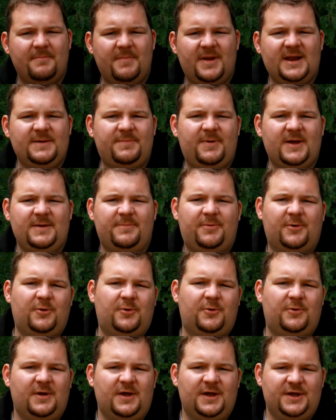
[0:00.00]
Many
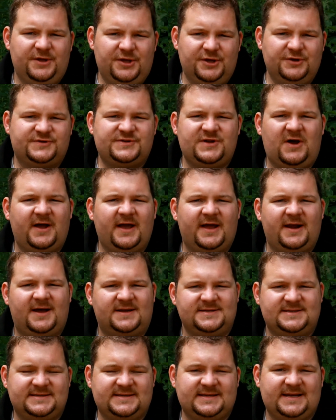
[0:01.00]
people use Tiger
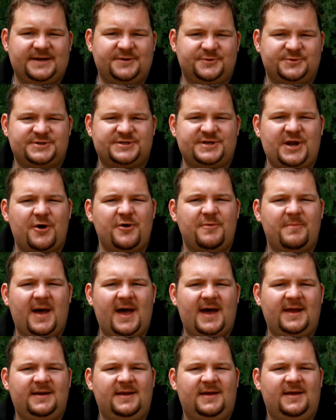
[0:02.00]
Nuts as a little
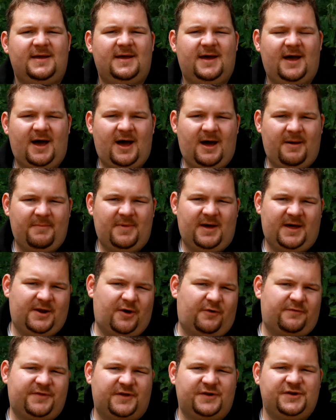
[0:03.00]
snowman, um,
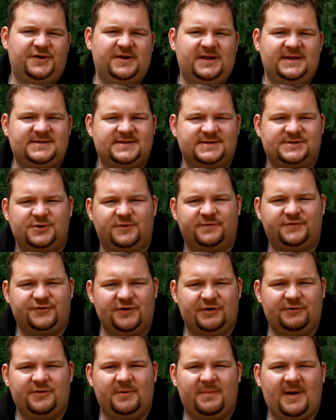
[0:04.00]
and often you need to sort of
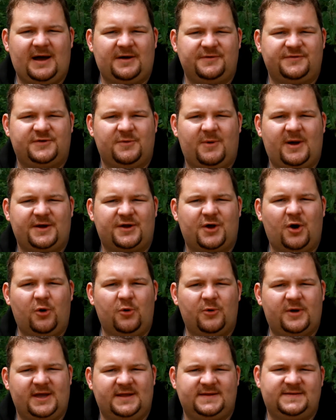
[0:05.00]
drill them out to add
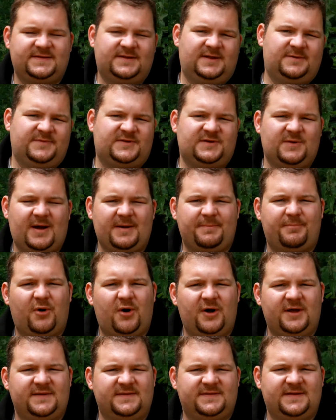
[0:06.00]
cork into them, to add
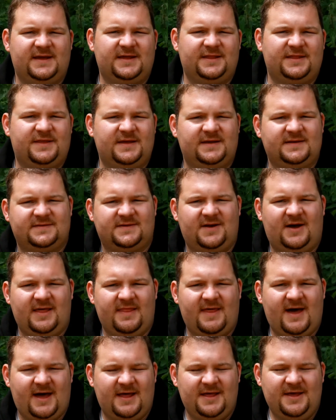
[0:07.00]
buoyancy and things
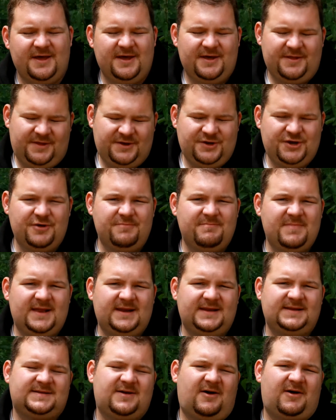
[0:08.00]
like that. The new
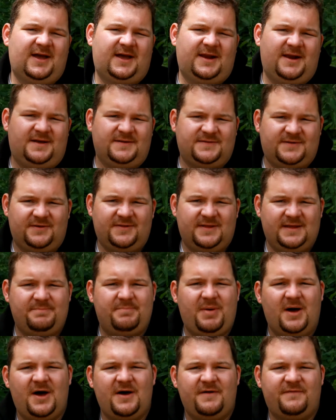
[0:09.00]
mini Tiger Nuts are the
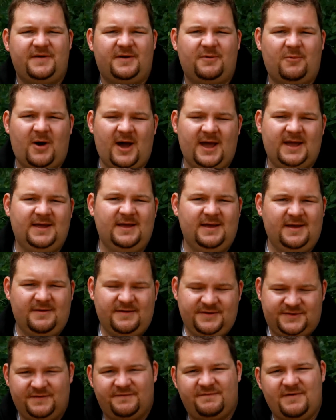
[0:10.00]
perfect way
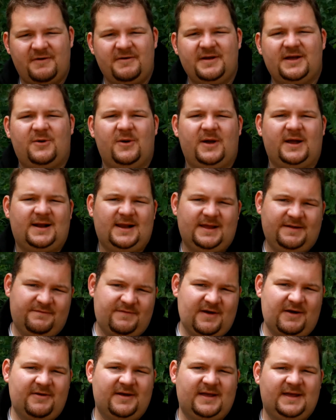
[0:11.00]
to very quickly,
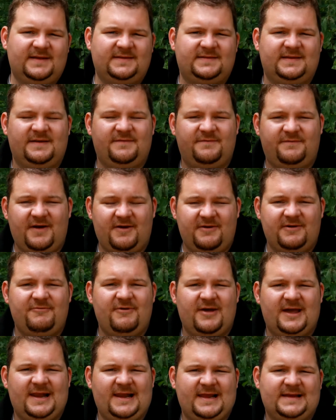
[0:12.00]
very easy and very
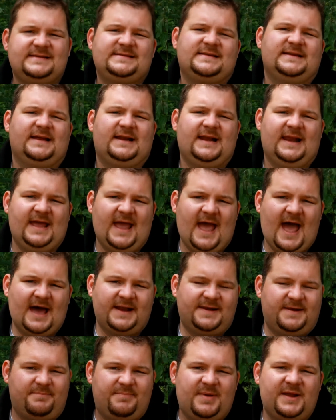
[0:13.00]
realistically
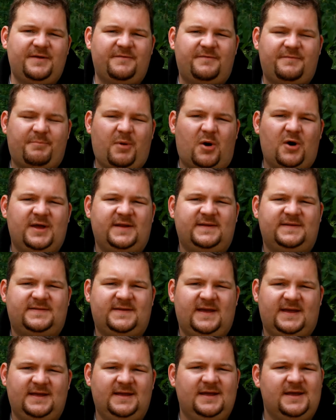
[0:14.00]
add a bit of
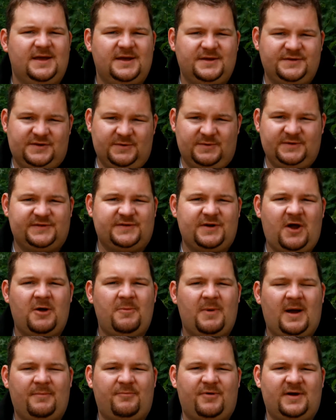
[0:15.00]
buoyancy to a
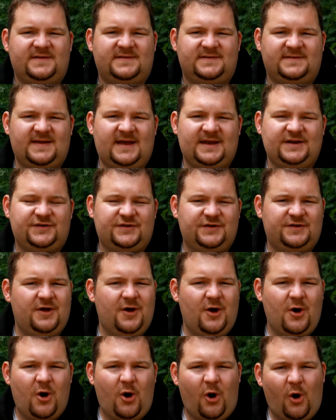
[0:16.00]
snowman presentation,
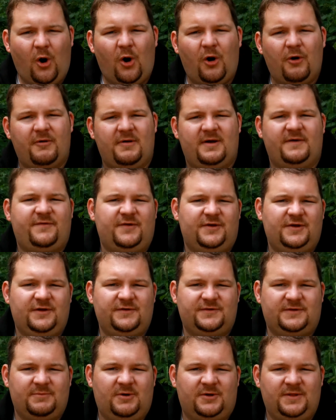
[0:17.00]
or if you
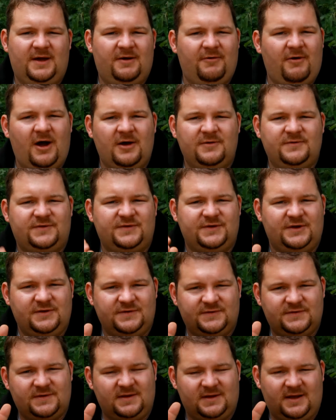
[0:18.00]
use them on their own to
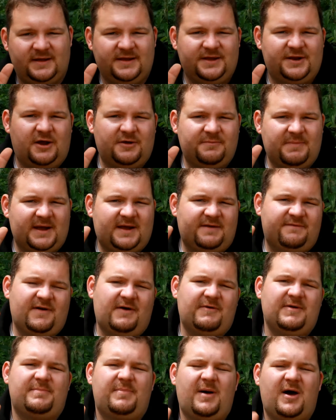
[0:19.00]
use, uh, you know, make a
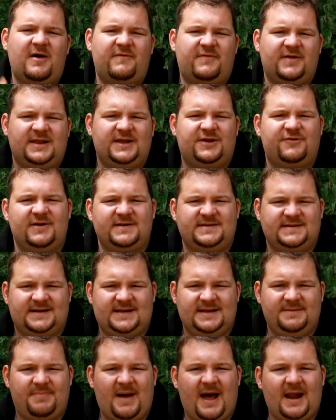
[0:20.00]
very perfectly
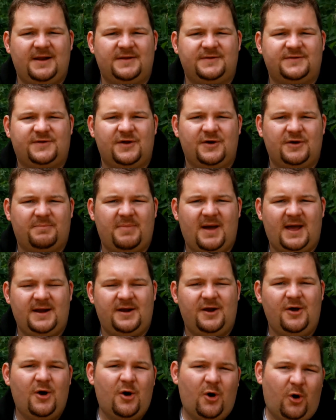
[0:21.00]
critically balanced hook
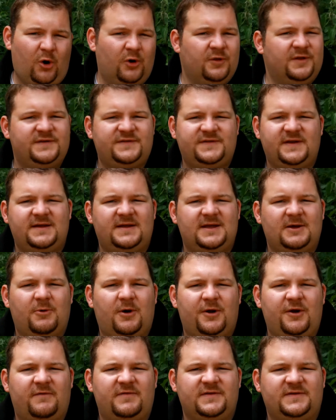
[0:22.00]
bait, or the sinking
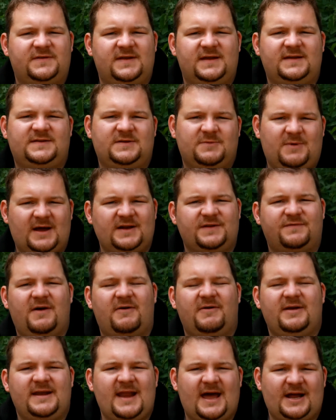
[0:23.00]
one obviously to act
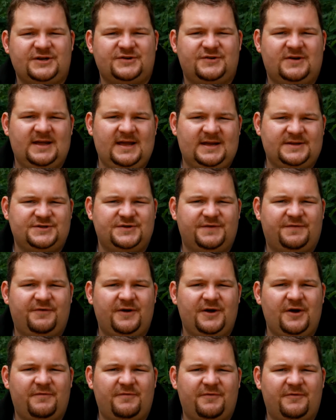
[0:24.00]
very naturally as your
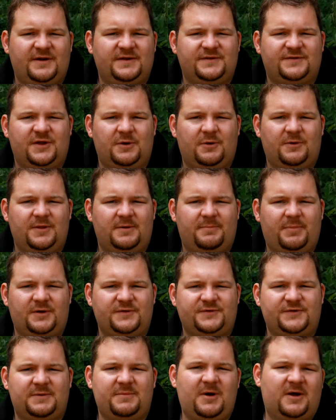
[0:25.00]
free offerings do on the
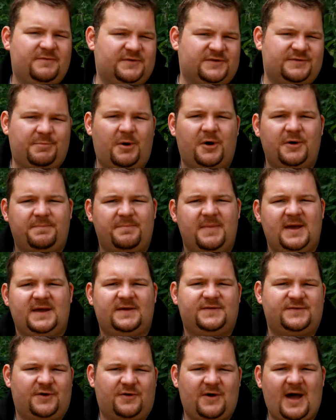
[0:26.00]
bottom over spod
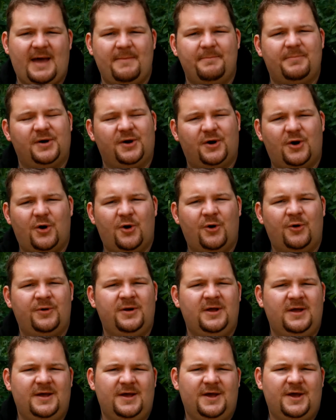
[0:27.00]
mix or hemp and
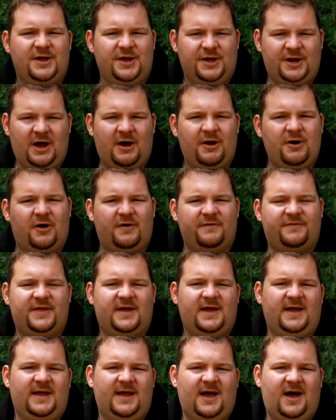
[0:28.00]
corn, you know, a lot of
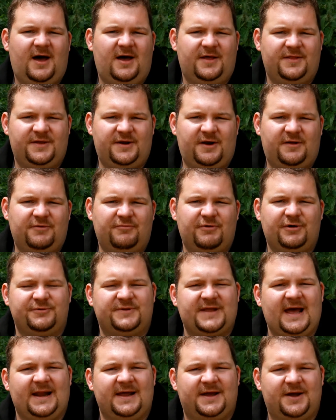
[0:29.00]
the, uh, you know, the real
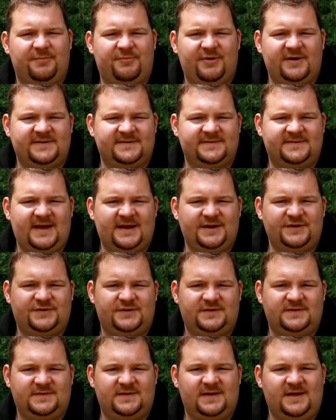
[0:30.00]
delicate
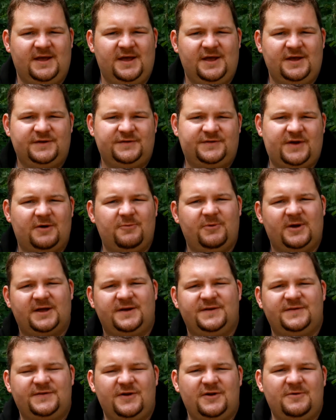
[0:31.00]
presentations. So we're
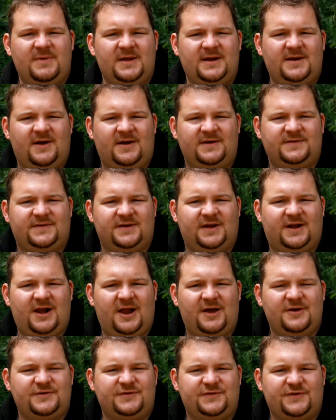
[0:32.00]
going to zoom in nice and
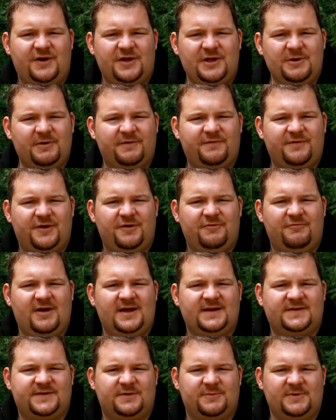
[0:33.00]
close, show you a few
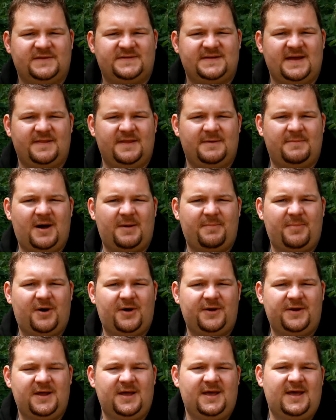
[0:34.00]
rigs that we set them up
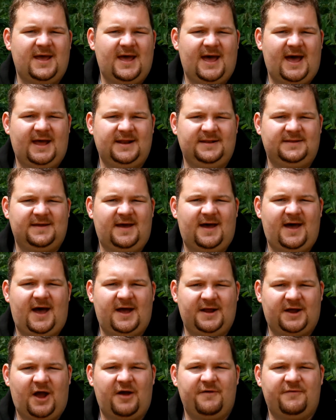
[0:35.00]
on, and uh,
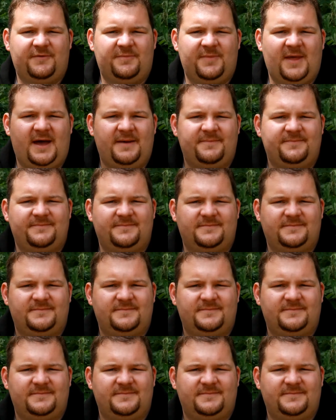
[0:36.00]
and go from there.